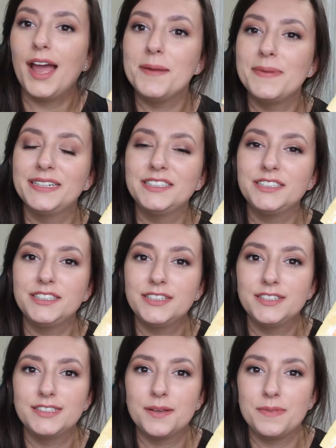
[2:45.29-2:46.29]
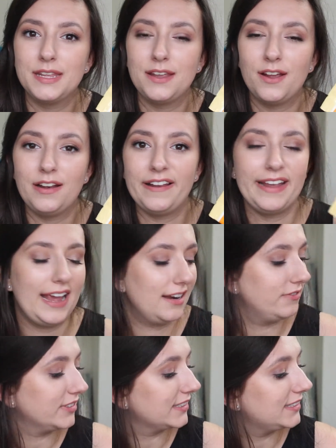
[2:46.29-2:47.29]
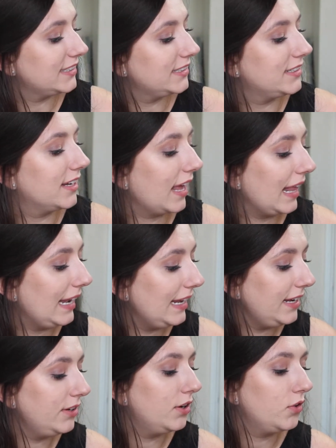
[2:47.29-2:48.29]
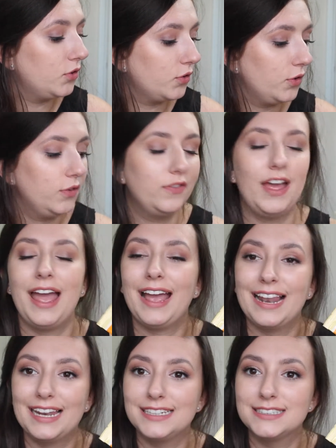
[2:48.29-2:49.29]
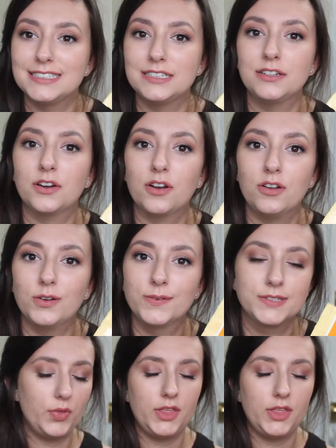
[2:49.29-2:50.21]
I managed to use up the Ole Henriksen Clean Truth Cleansing Cloths.